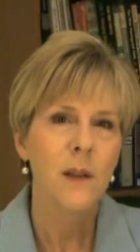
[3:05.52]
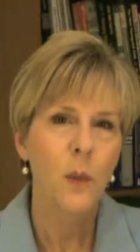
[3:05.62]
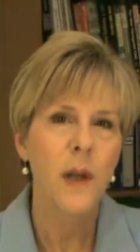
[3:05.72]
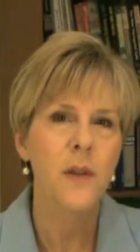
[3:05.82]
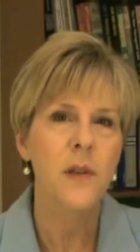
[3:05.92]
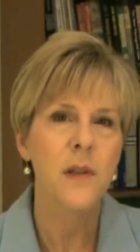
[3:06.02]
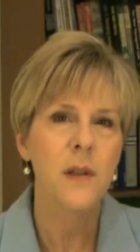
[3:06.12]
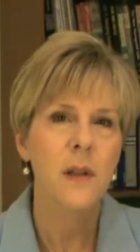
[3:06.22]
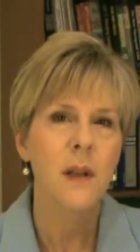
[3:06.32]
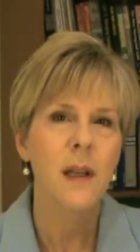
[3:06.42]
The waitress
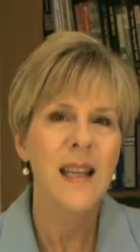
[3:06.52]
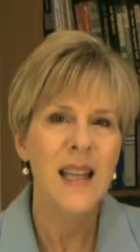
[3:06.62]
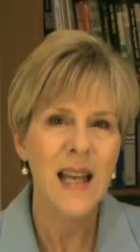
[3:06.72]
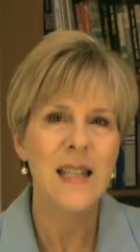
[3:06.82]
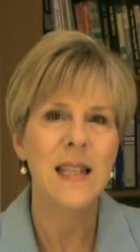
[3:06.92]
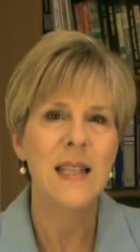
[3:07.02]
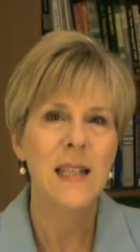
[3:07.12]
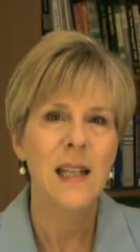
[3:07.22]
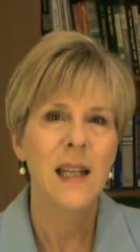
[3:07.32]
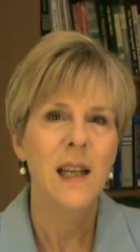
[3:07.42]
gets
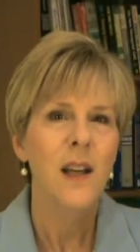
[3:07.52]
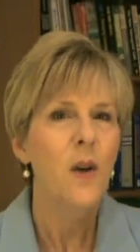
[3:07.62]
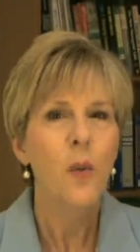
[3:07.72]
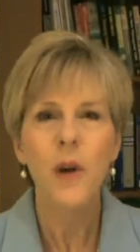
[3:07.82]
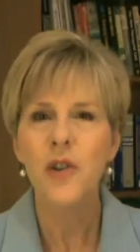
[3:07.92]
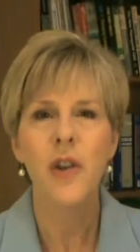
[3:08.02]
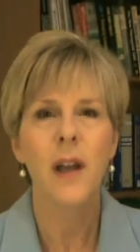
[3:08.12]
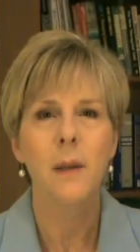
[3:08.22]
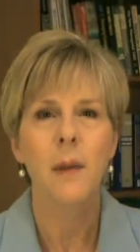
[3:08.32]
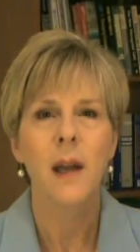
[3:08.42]
it. What a
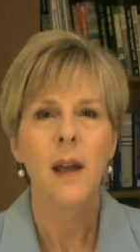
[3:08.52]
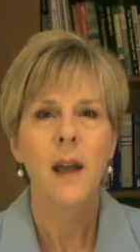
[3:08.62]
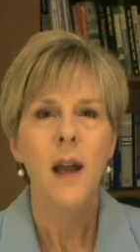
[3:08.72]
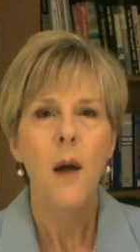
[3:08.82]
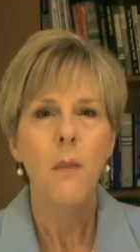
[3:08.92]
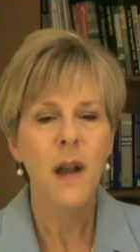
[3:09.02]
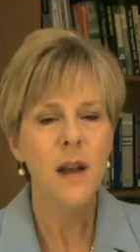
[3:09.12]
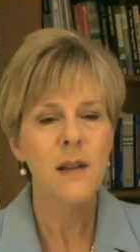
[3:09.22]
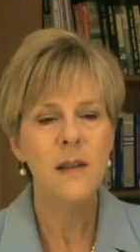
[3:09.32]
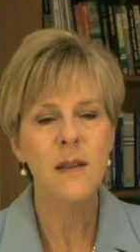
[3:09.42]
shame.
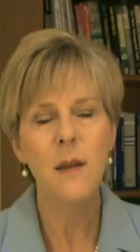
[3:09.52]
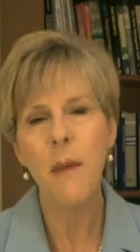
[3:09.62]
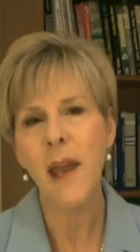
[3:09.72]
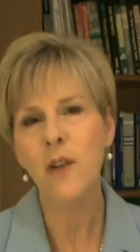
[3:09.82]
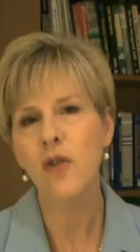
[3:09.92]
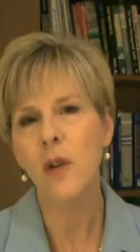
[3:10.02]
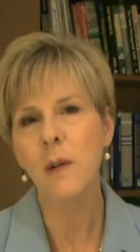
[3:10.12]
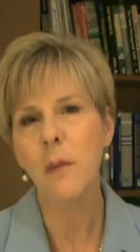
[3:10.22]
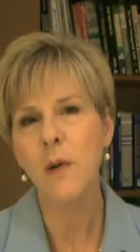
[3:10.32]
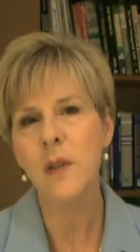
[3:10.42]
Because the manager
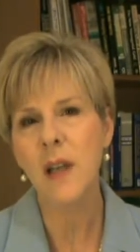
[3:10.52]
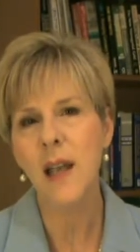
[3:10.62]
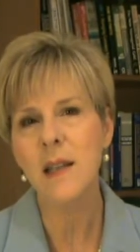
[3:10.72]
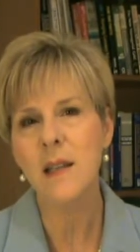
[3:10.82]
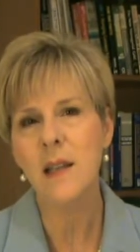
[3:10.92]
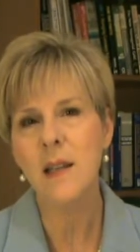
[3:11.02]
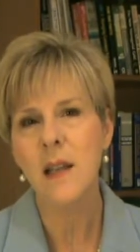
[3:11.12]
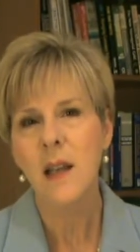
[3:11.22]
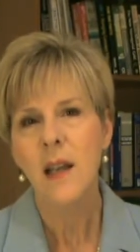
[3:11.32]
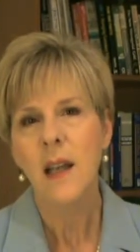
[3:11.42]
in most
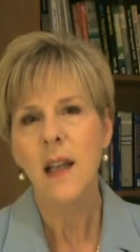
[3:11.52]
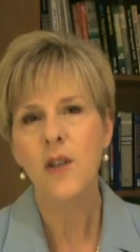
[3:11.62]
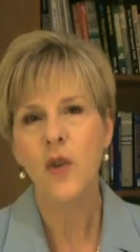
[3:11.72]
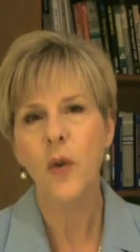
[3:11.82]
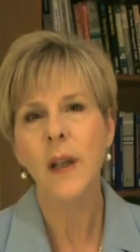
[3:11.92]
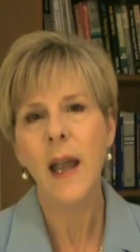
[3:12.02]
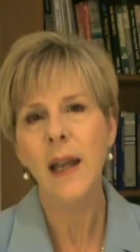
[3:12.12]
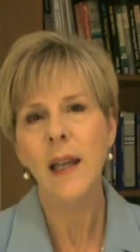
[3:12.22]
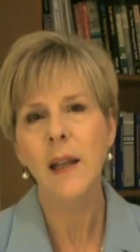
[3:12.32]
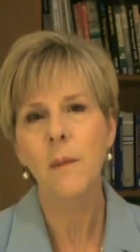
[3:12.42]
cases is
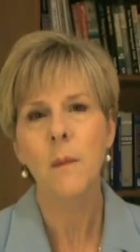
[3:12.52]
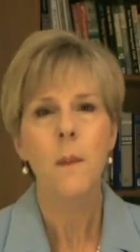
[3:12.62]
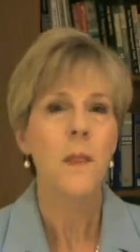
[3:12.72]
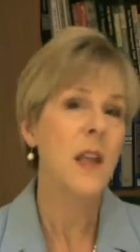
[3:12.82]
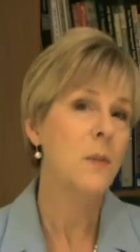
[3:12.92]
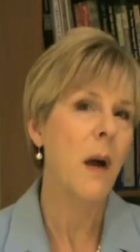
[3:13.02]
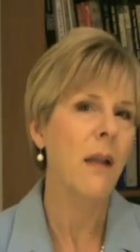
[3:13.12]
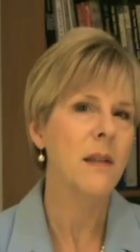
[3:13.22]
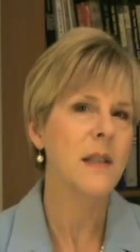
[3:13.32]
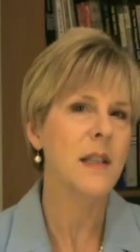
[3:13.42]
creating these
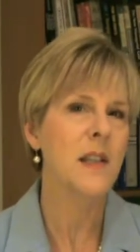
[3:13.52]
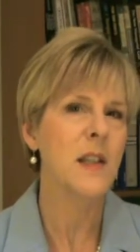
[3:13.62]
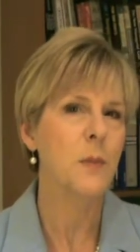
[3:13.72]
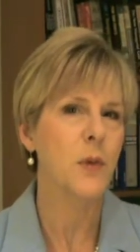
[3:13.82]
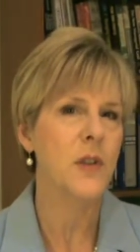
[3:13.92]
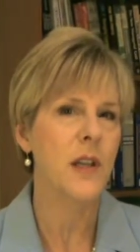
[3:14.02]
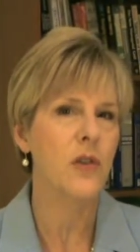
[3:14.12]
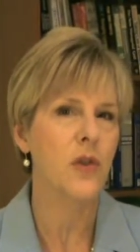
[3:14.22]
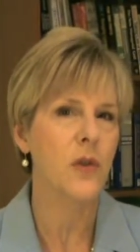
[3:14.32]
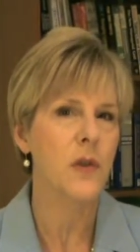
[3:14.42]
policies, these
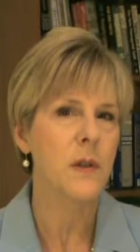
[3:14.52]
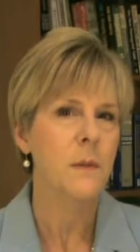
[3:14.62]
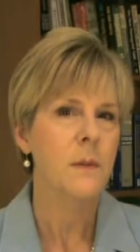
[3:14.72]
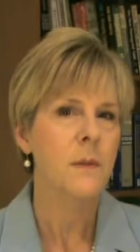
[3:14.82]
procedures